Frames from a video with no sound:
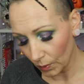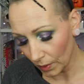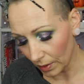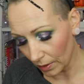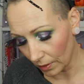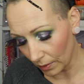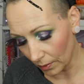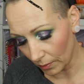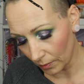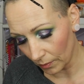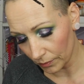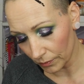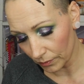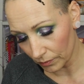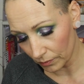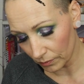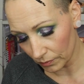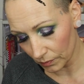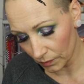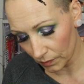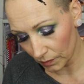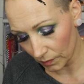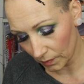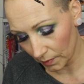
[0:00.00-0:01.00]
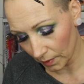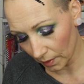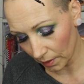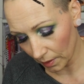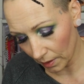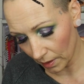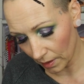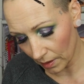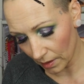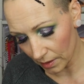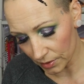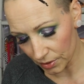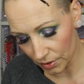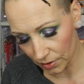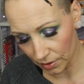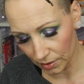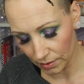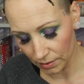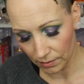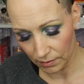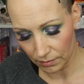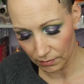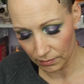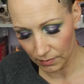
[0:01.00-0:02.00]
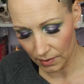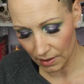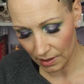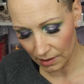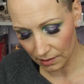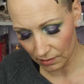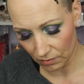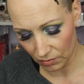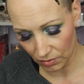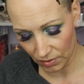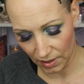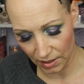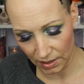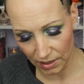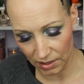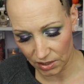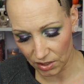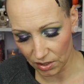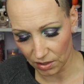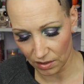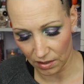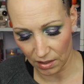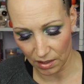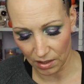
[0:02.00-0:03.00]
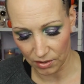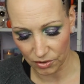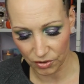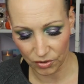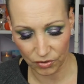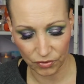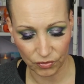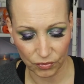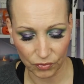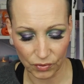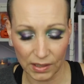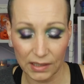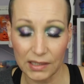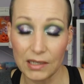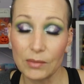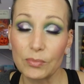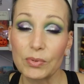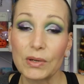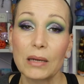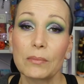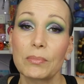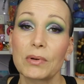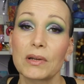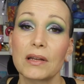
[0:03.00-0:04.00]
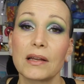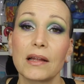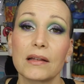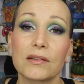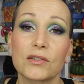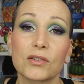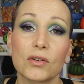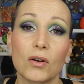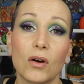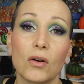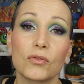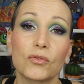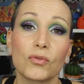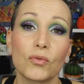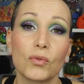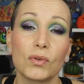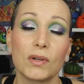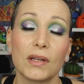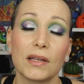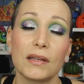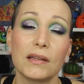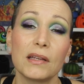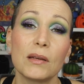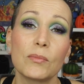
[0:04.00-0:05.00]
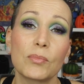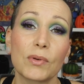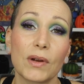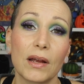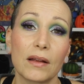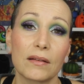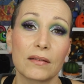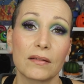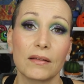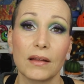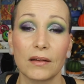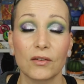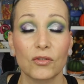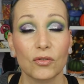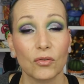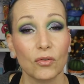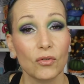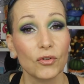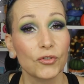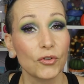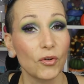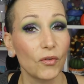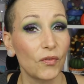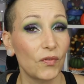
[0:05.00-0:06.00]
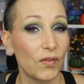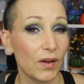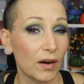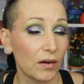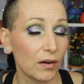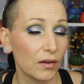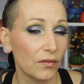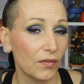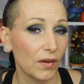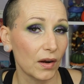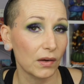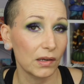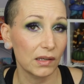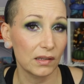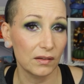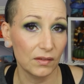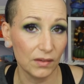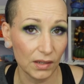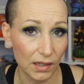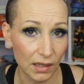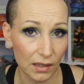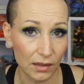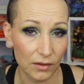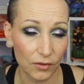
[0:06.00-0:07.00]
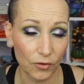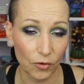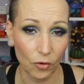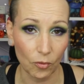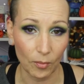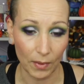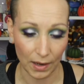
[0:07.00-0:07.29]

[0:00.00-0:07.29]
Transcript: well the last I don't think it's the last true indie brand, but let's go to an indie brand that is also very, very dear